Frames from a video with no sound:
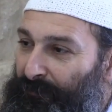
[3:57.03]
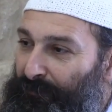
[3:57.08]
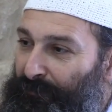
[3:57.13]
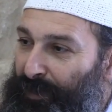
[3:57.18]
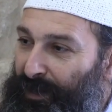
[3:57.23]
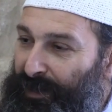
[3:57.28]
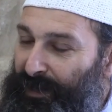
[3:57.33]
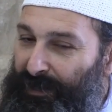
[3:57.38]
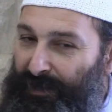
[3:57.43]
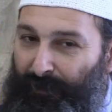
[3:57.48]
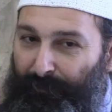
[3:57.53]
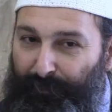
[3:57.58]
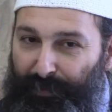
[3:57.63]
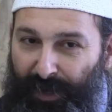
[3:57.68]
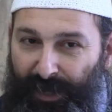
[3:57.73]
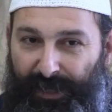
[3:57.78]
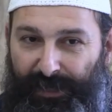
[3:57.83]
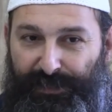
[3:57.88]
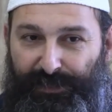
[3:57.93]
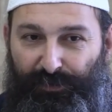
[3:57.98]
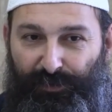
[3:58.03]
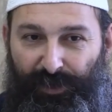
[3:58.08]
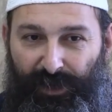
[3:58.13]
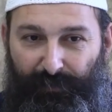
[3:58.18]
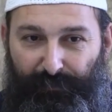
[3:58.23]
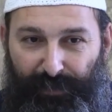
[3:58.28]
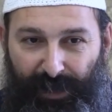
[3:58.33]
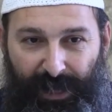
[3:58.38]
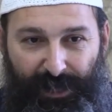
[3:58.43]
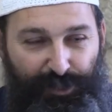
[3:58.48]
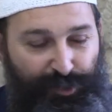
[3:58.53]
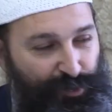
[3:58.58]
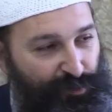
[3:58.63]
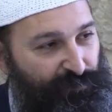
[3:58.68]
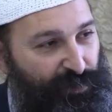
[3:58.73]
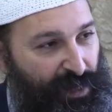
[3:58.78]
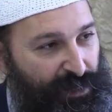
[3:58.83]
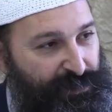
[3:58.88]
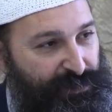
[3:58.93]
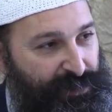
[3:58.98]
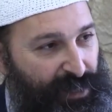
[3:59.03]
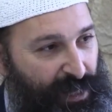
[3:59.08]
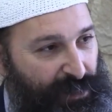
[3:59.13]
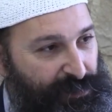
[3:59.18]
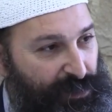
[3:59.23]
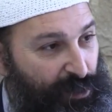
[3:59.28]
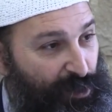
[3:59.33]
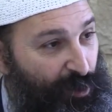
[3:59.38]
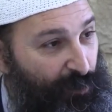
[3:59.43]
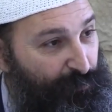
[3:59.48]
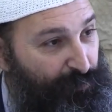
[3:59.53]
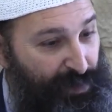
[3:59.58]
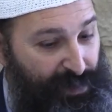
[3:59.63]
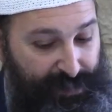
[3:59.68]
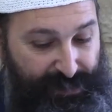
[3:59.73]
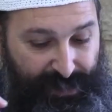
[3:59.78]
But in a place where a Baal Teshuvah stands, a complete